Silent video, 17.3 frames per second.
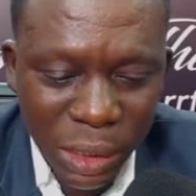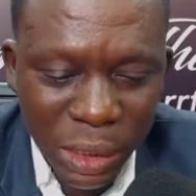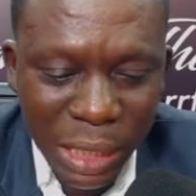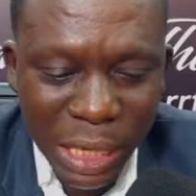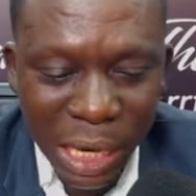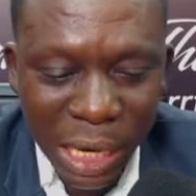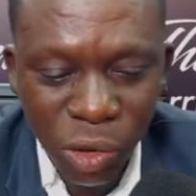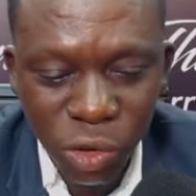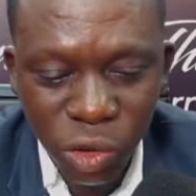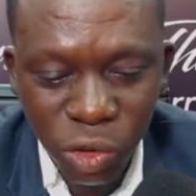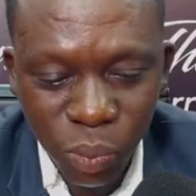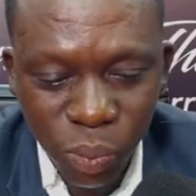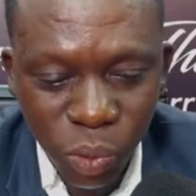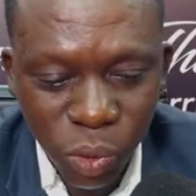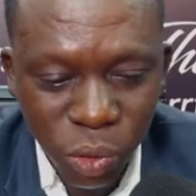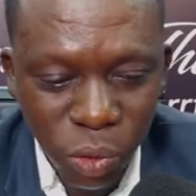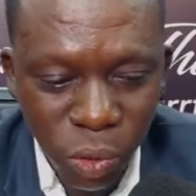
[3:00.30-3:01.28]
they are not
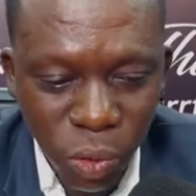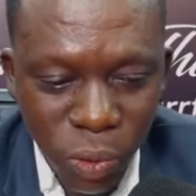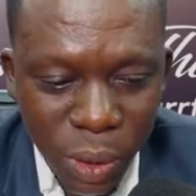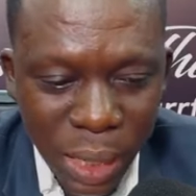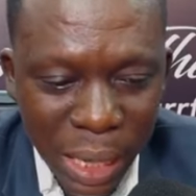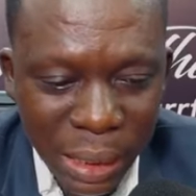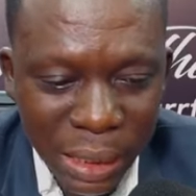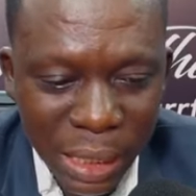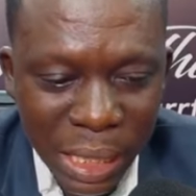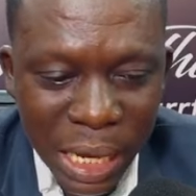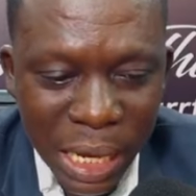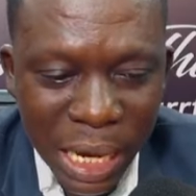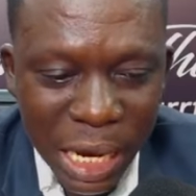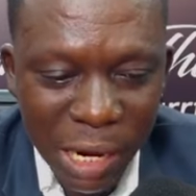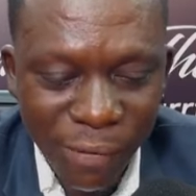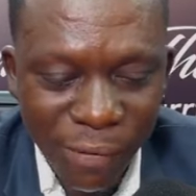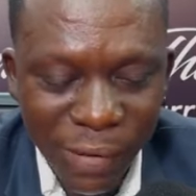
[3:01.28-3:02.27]
supposed to look at.
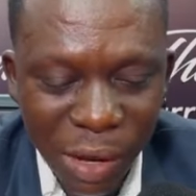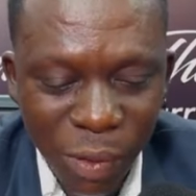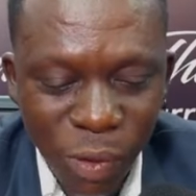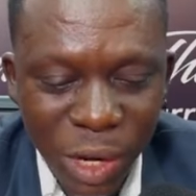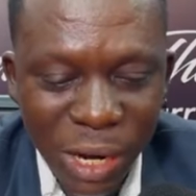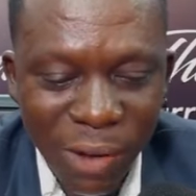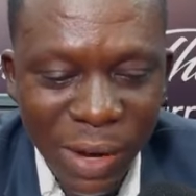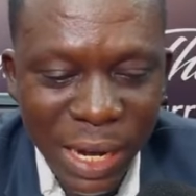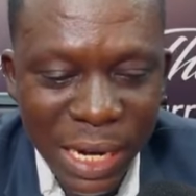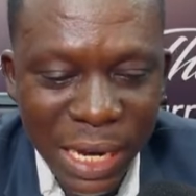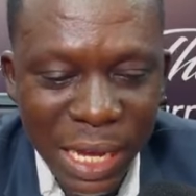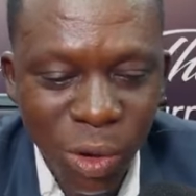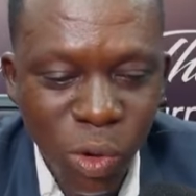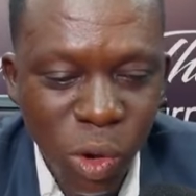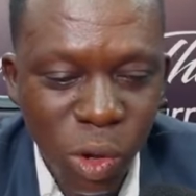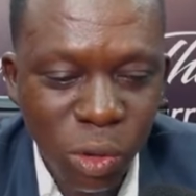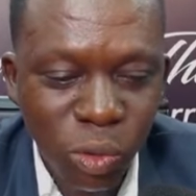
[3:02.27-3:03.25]
And in fact, whatever the
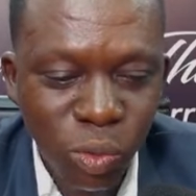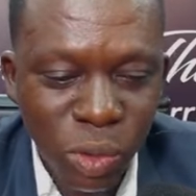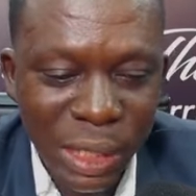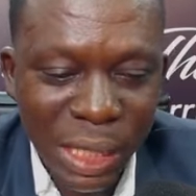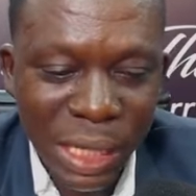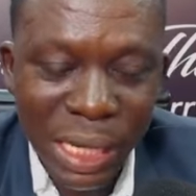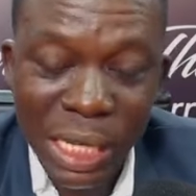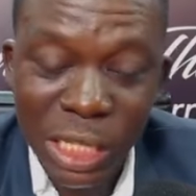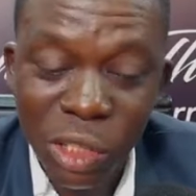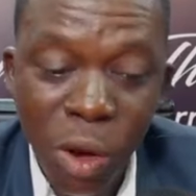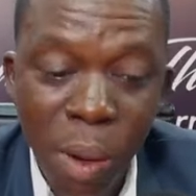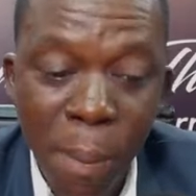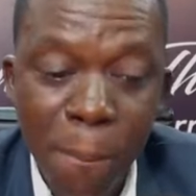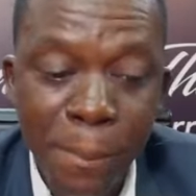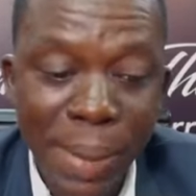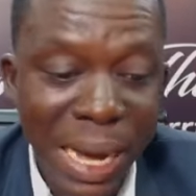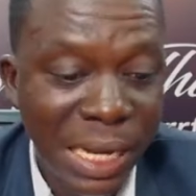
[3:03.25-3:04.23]
court will say is
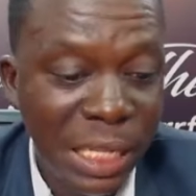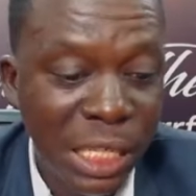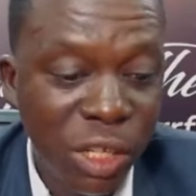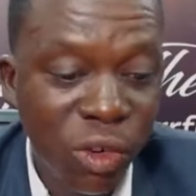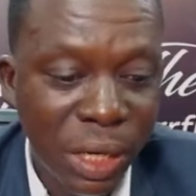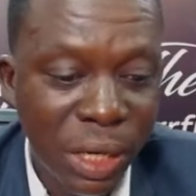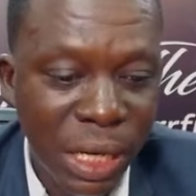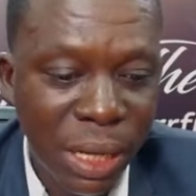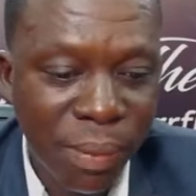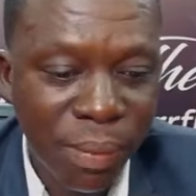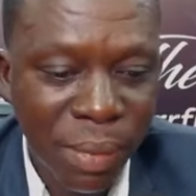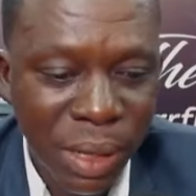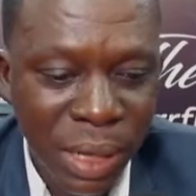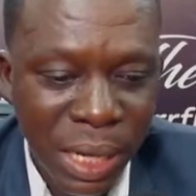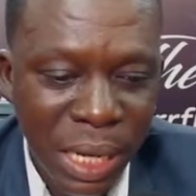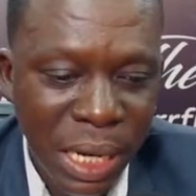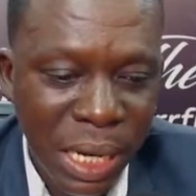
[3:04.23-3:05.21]
not binding on them.
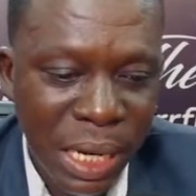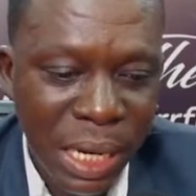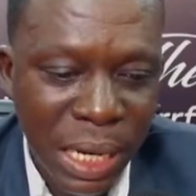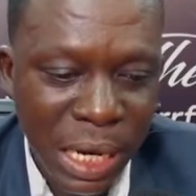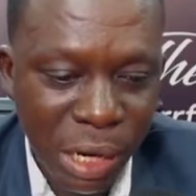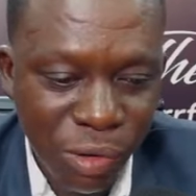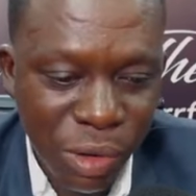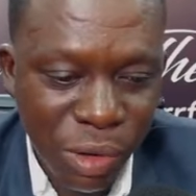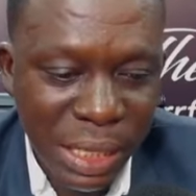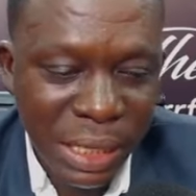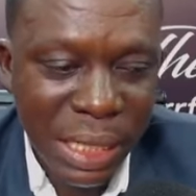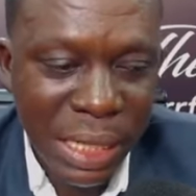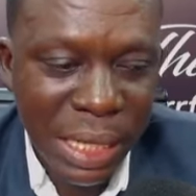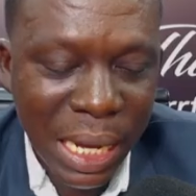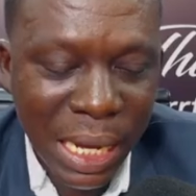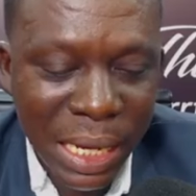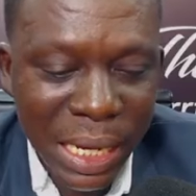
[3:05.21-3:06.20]
The
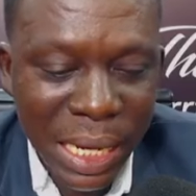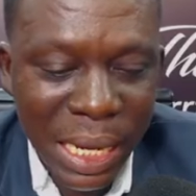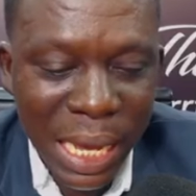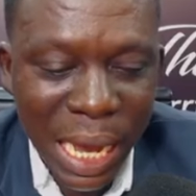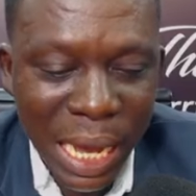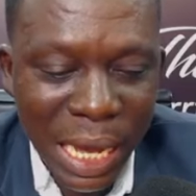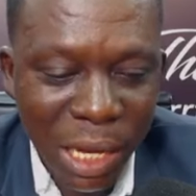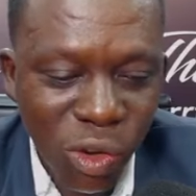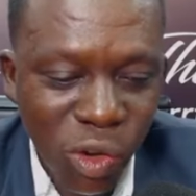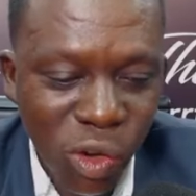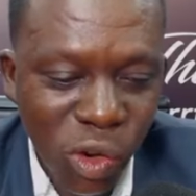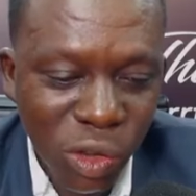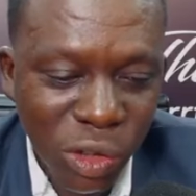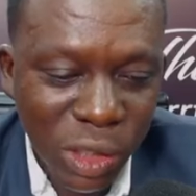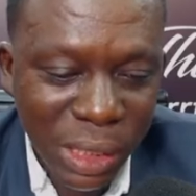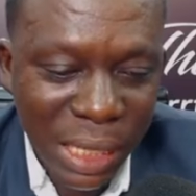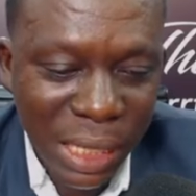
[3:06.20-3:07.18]
reason that they are in
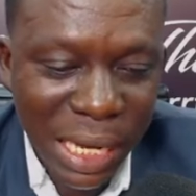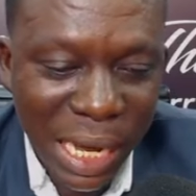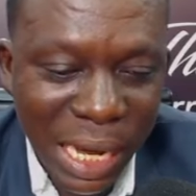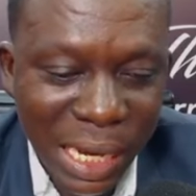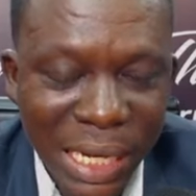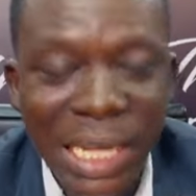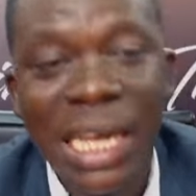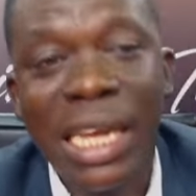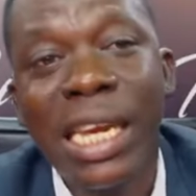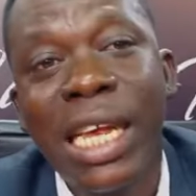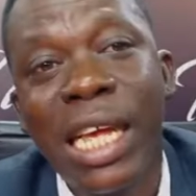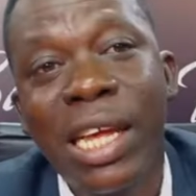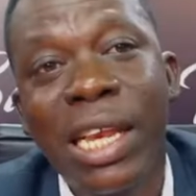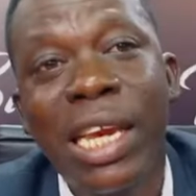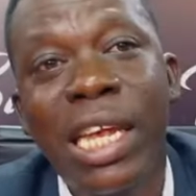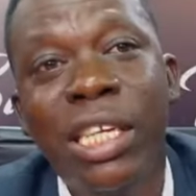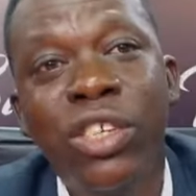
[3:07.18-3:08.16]
court, they are they,
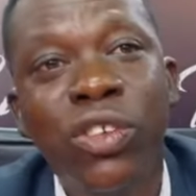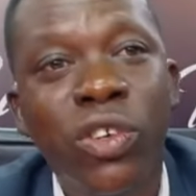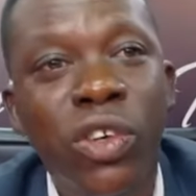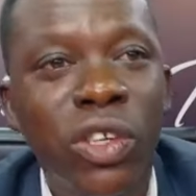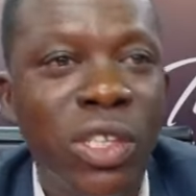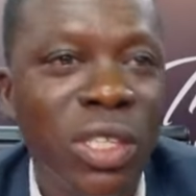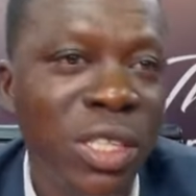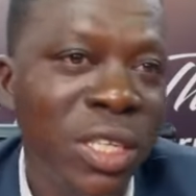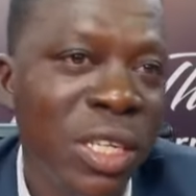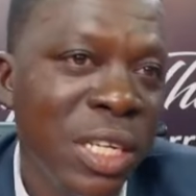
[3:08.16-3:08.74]
they, the jurors,